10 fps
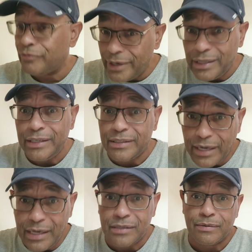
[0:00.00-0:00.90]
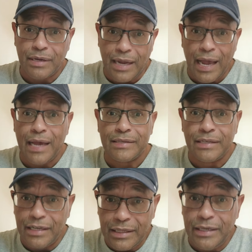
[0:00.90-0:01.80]
really takes guys
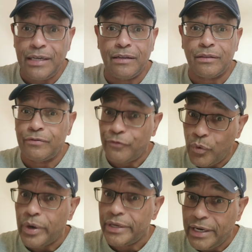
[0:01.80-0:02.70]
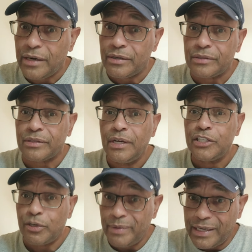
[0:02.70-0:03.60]
in the league 4 years
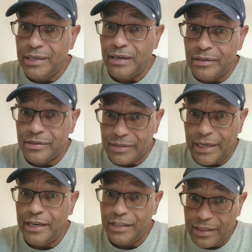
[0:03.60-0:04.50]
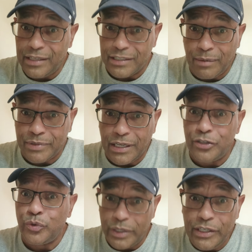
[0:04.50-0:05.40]
to begin to understand the things that I'm
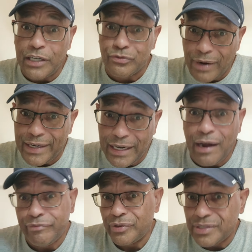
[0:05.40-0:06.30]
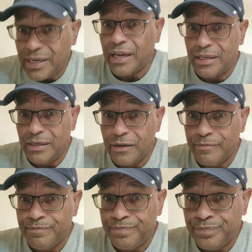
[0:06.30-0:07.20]
telling you he does right now after his second year.
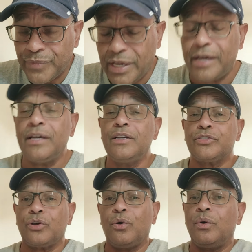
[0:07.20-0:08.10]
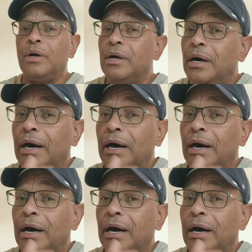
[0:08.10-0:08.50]
Okay, so